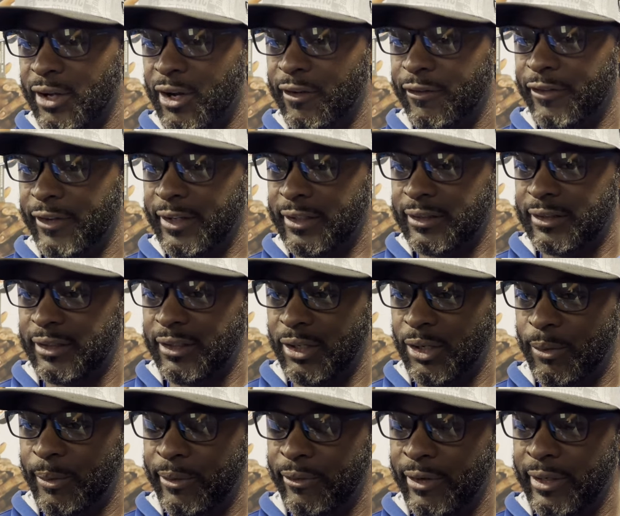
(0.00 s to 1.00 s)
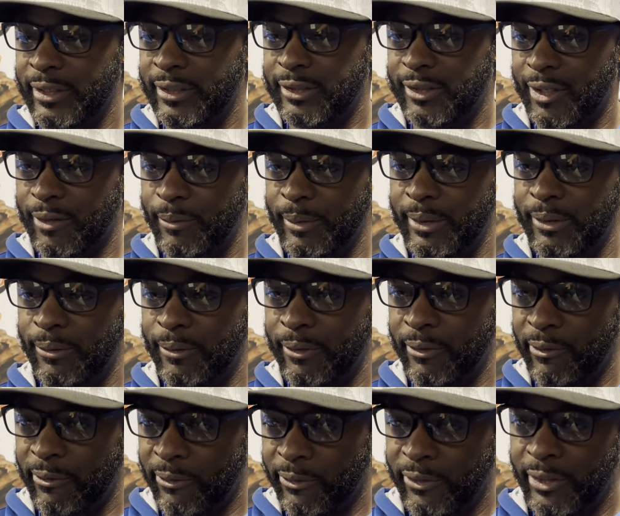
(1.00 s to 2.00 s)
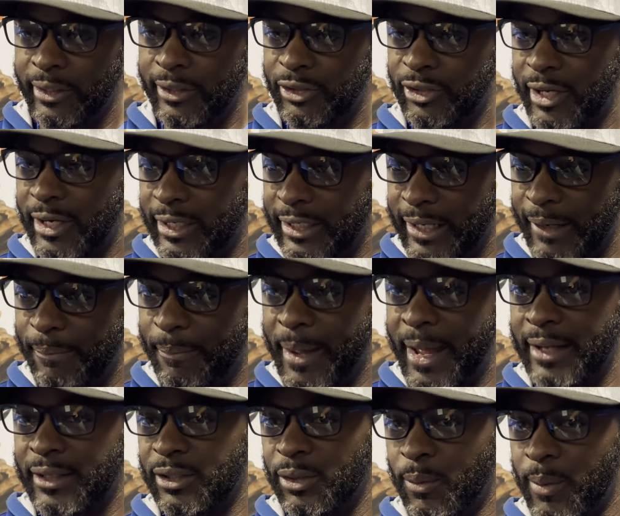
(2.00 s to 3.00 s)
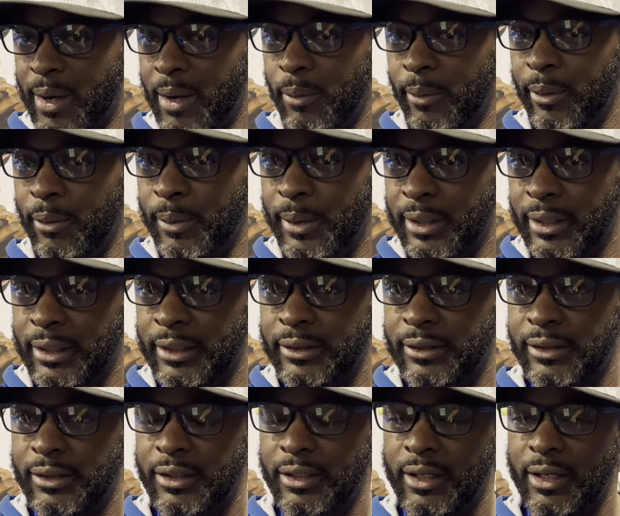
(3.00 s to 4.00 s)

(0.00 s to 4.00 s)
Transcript: offense, you know, we're really trying to get back to where we was